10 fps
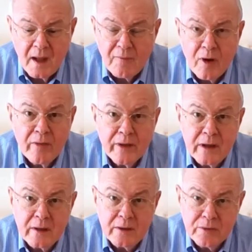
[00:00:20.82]
Of all
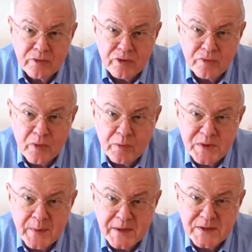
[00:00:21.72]
the uses for
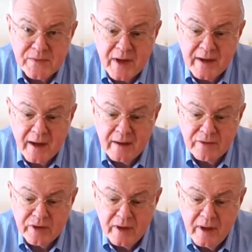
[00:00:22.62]
responsive
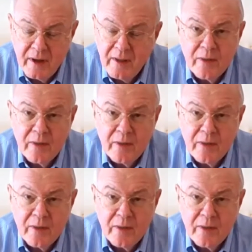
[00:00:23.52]
technology,